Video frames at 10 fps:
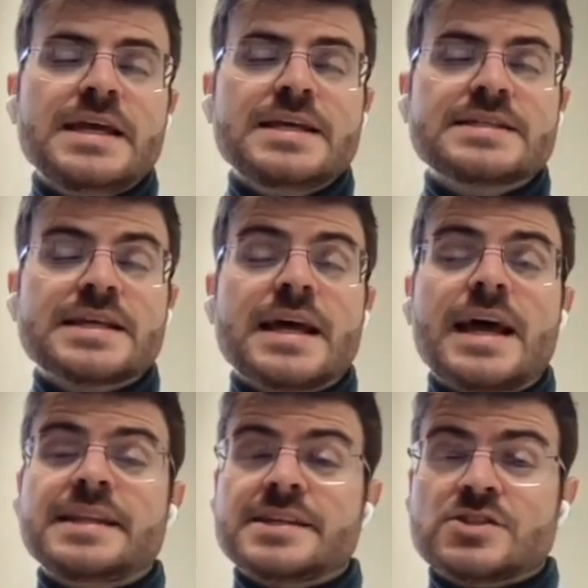is
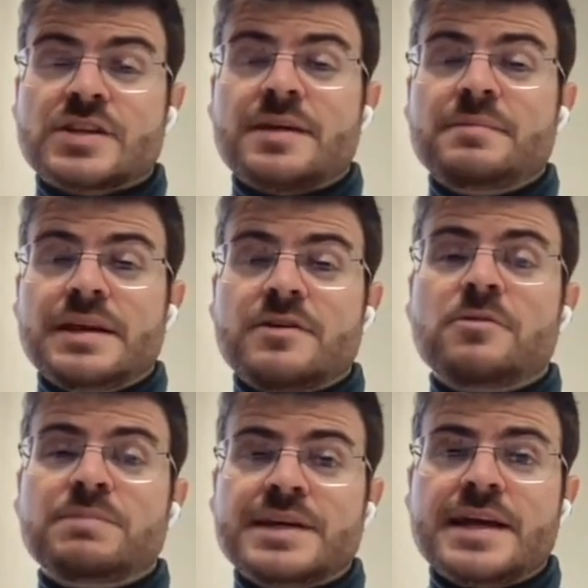an extremely
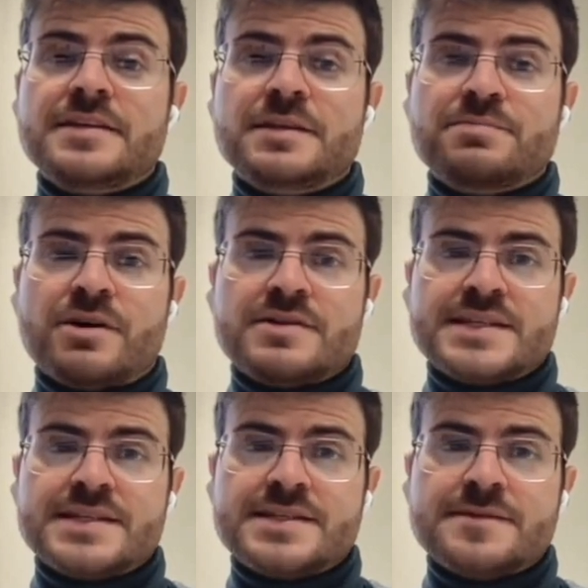complicated
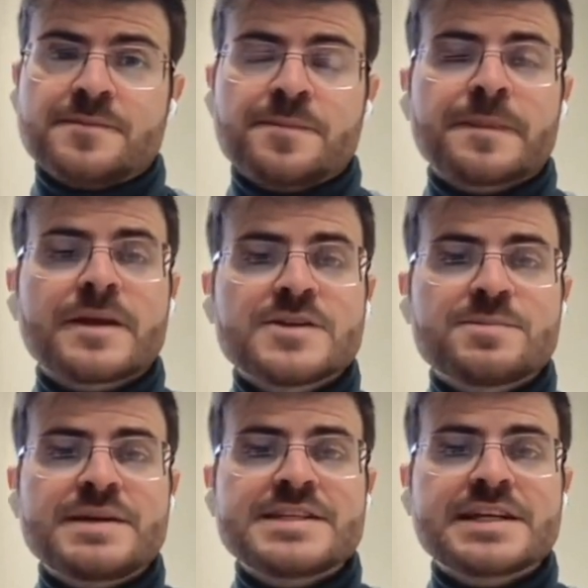process,
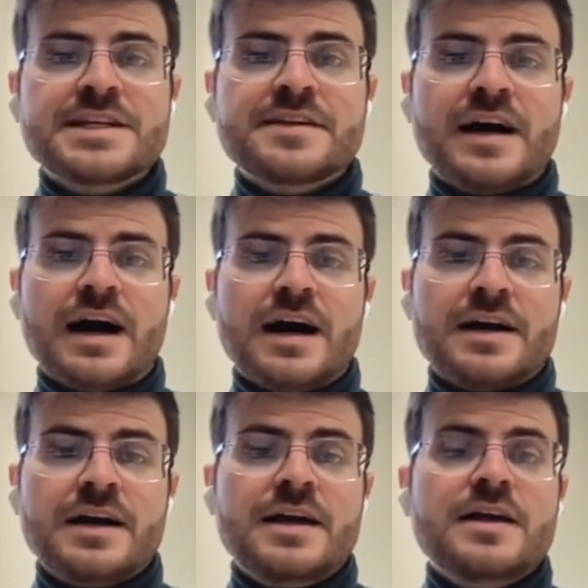because basically there
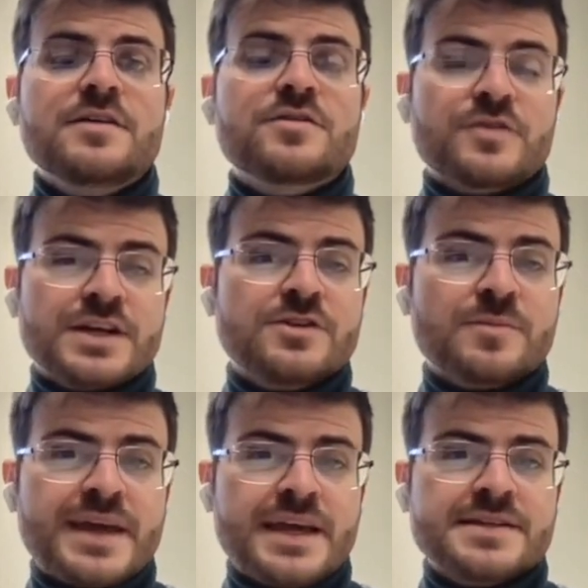are three
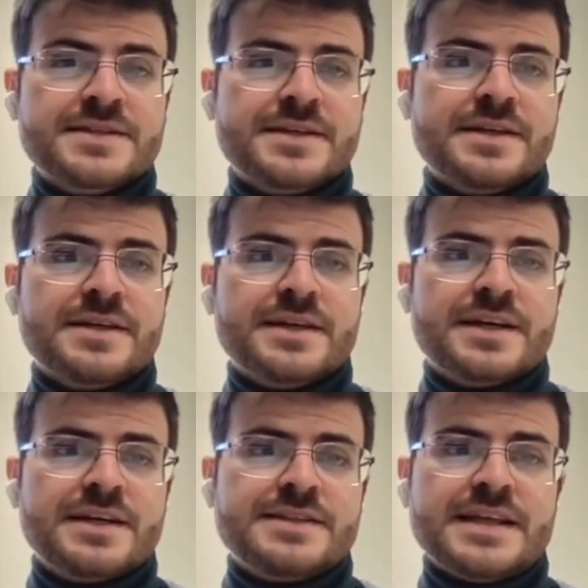domains
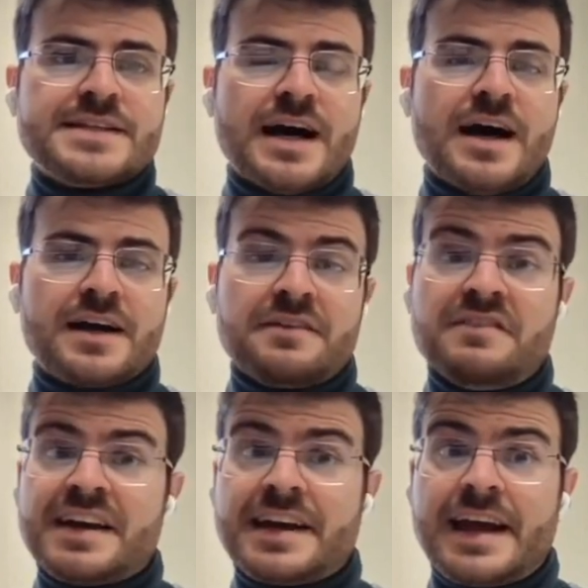that are
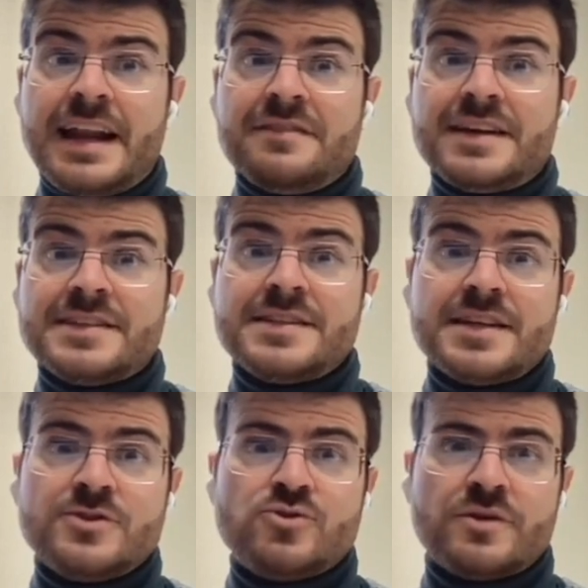very relevant
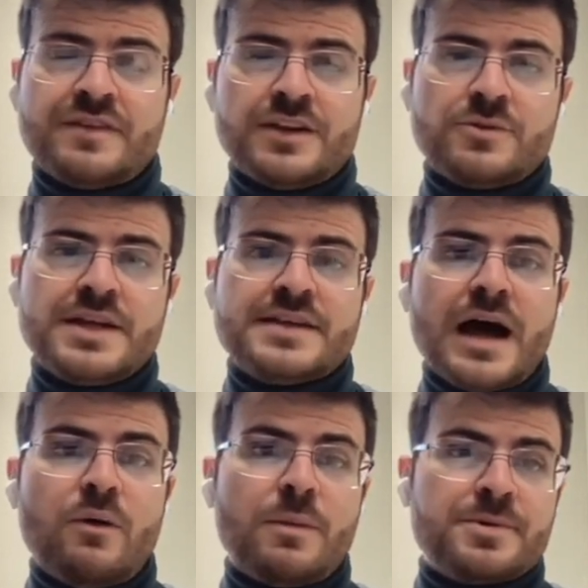to evaluate
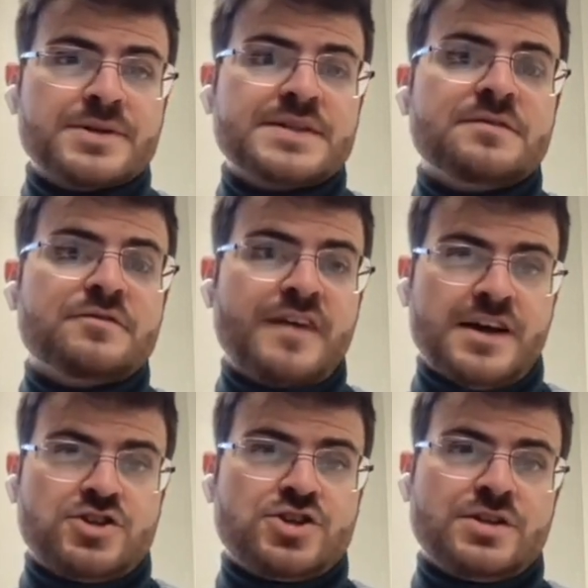how a person
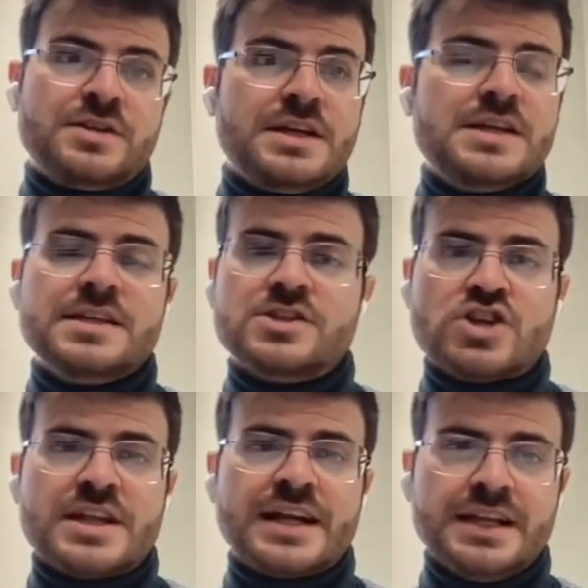functions in the
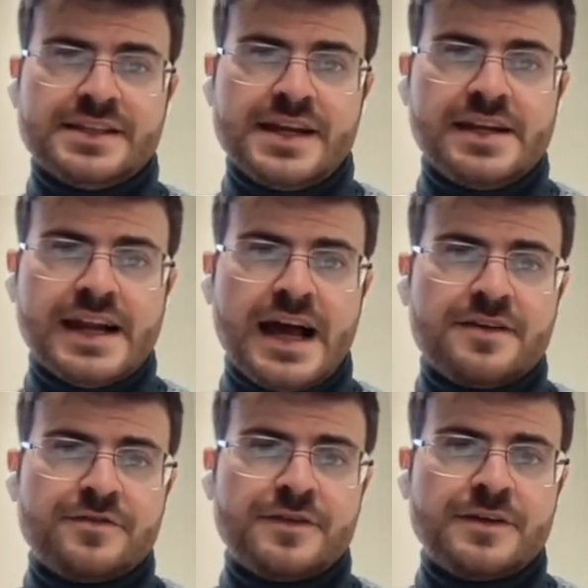general daily
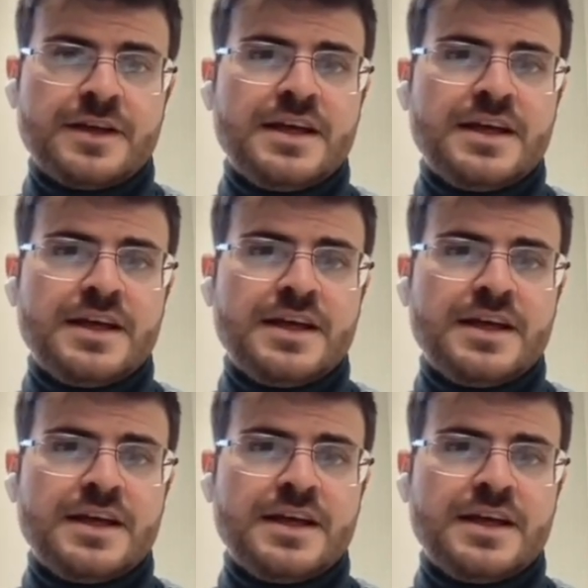life.